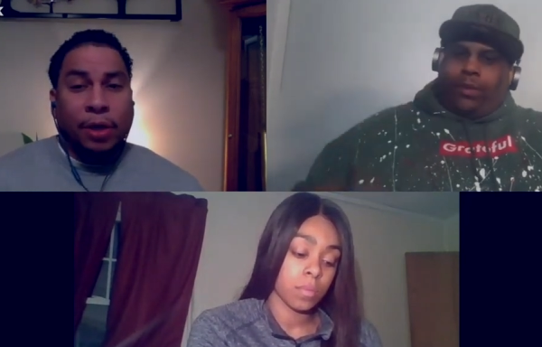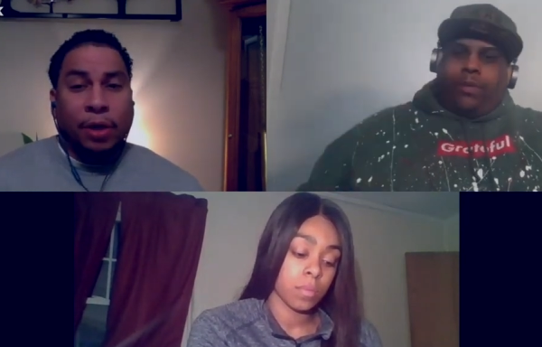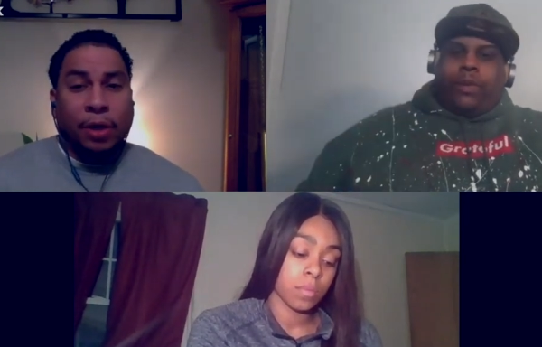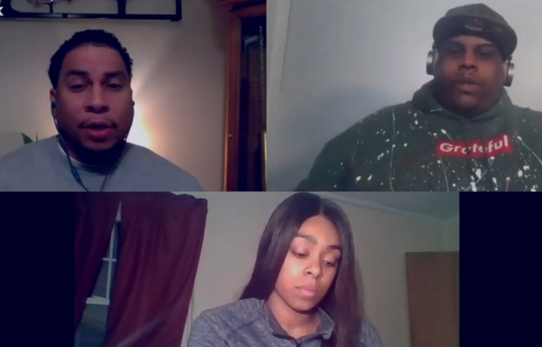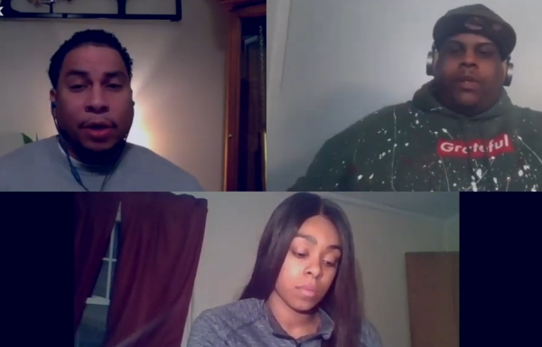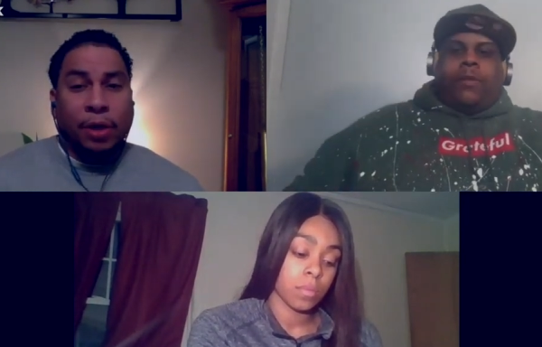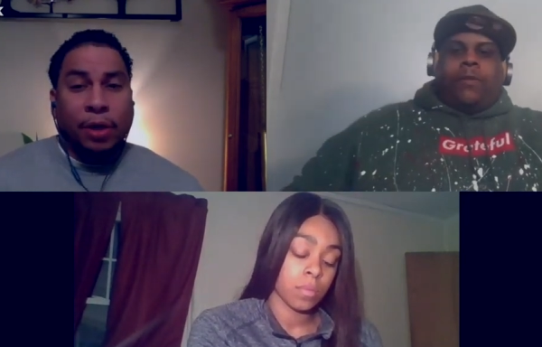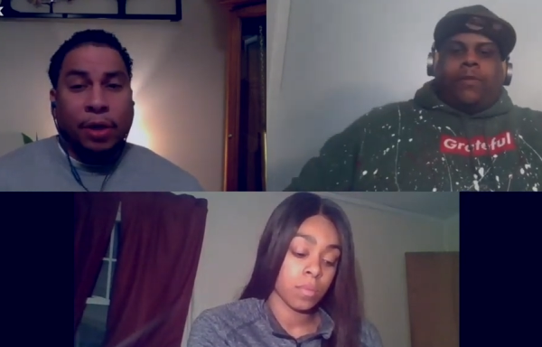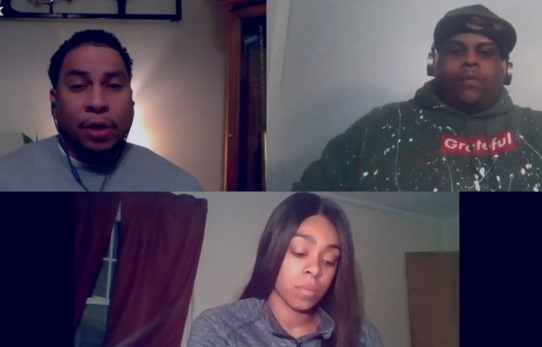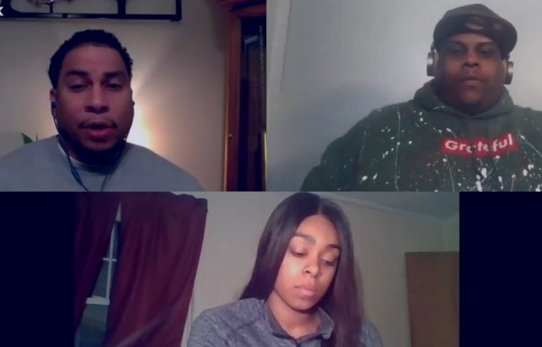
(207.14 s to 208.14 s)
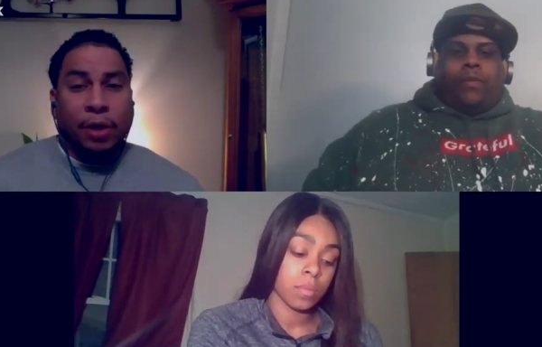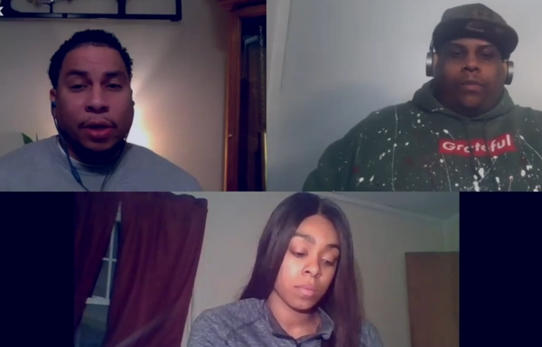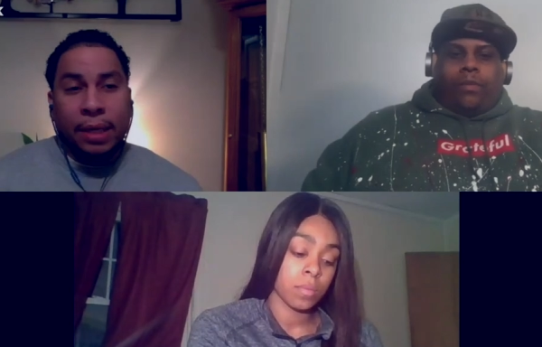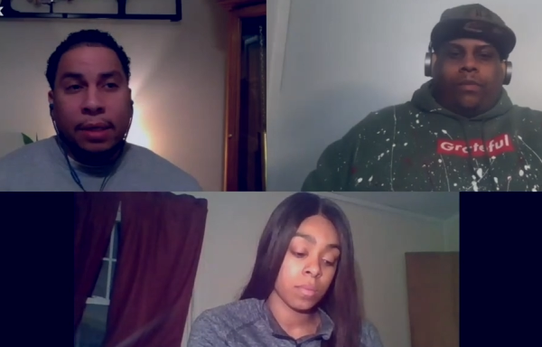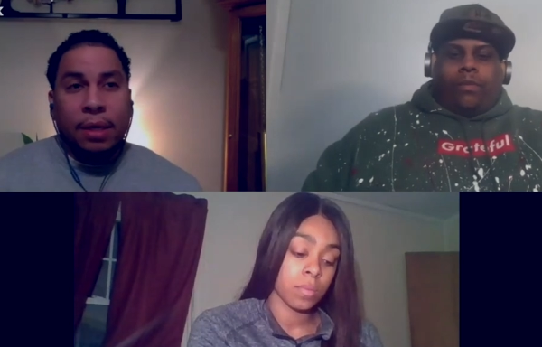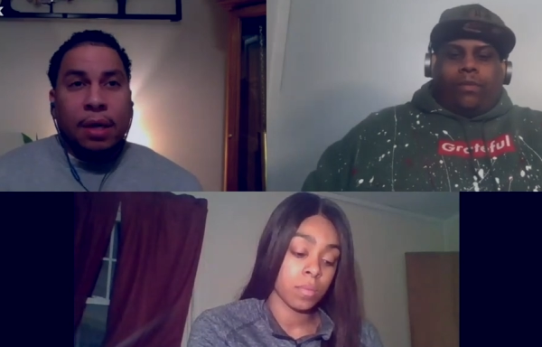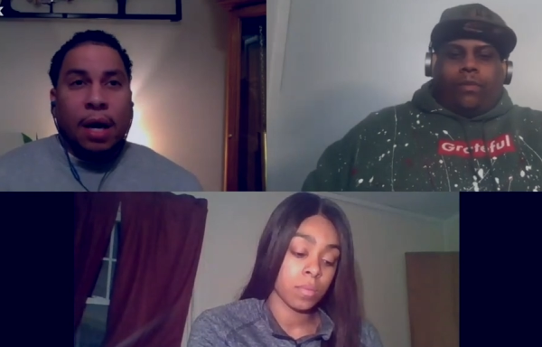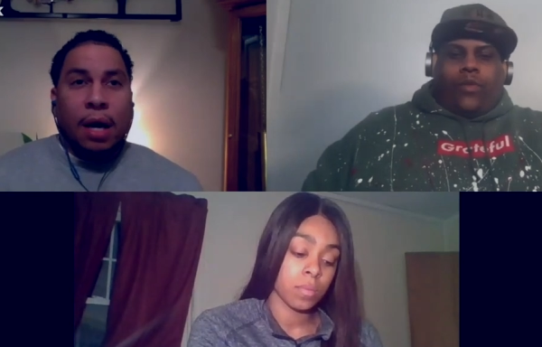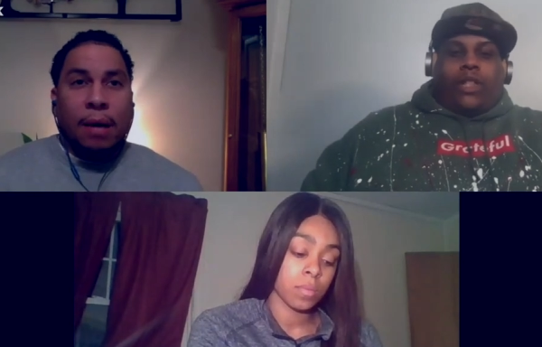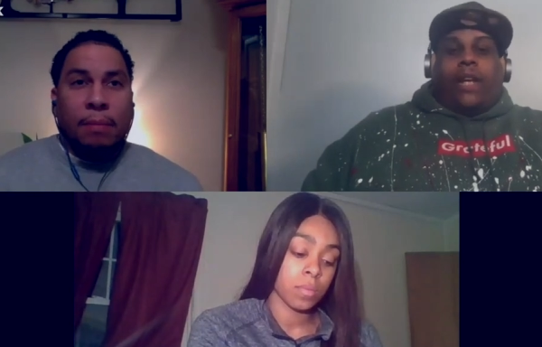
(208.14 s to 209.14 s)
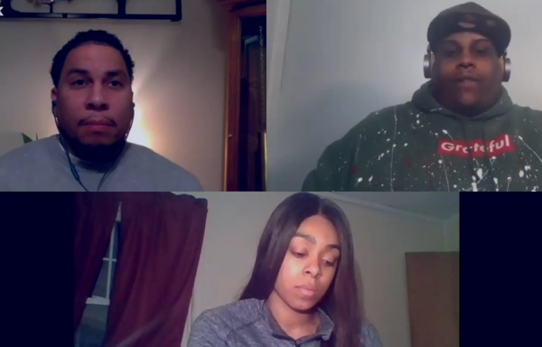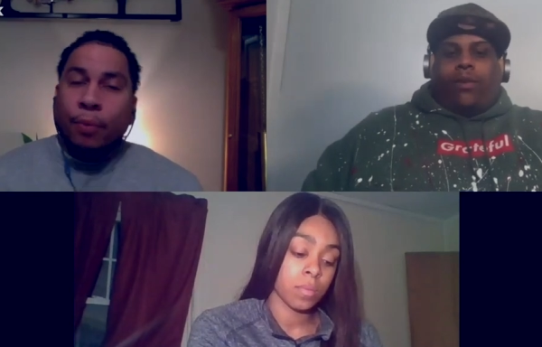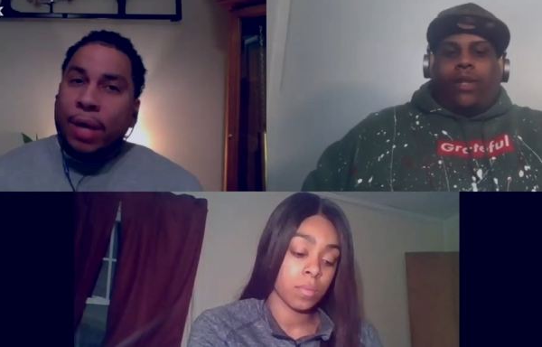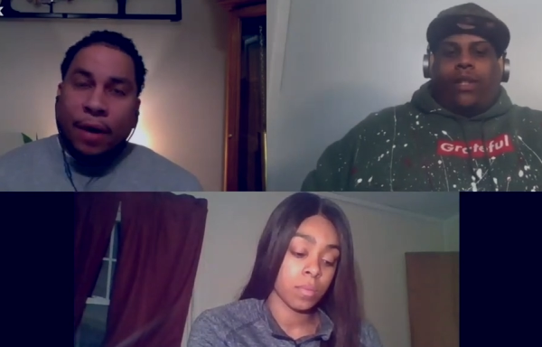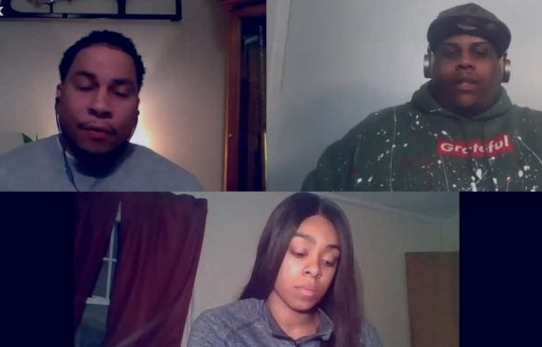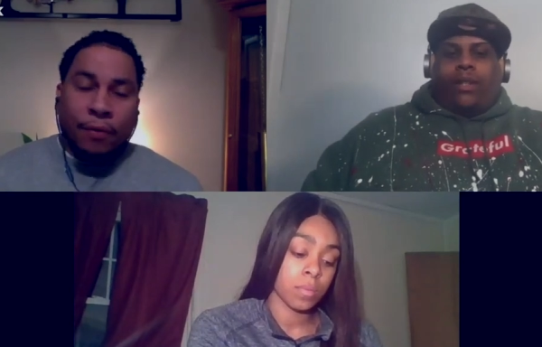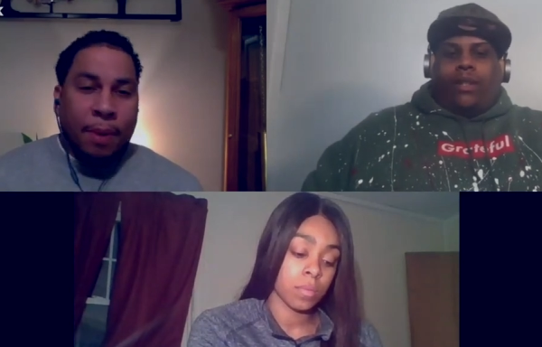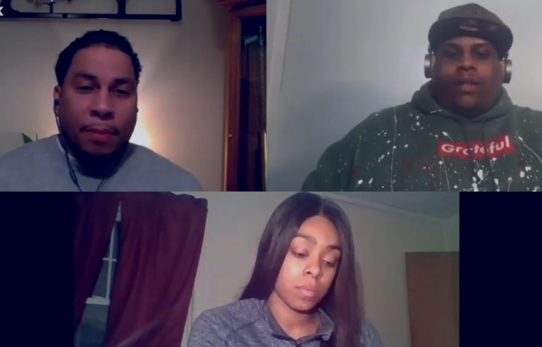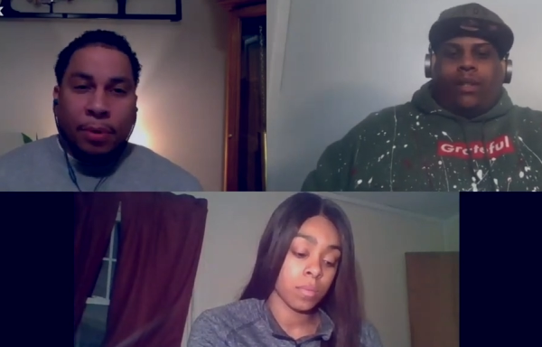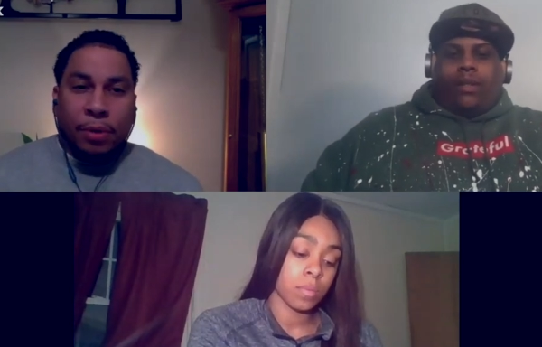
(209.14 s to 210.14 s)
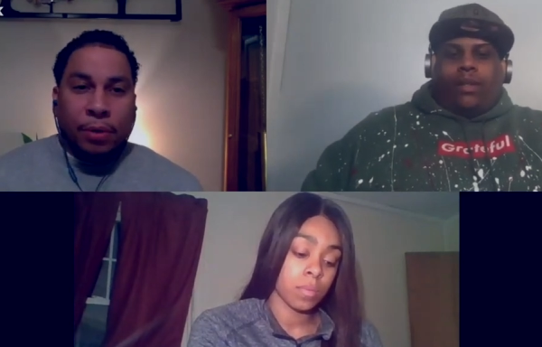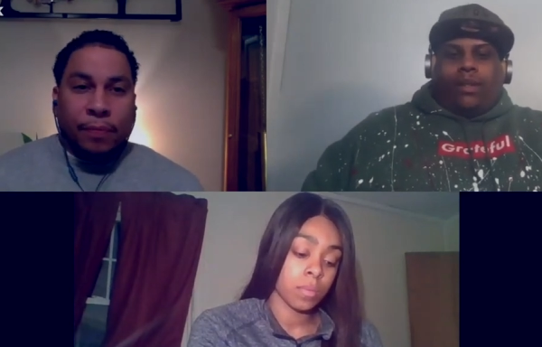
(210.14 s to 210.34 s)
Speaker 1: are cautious about playing. Um, but we got to remember, reasons.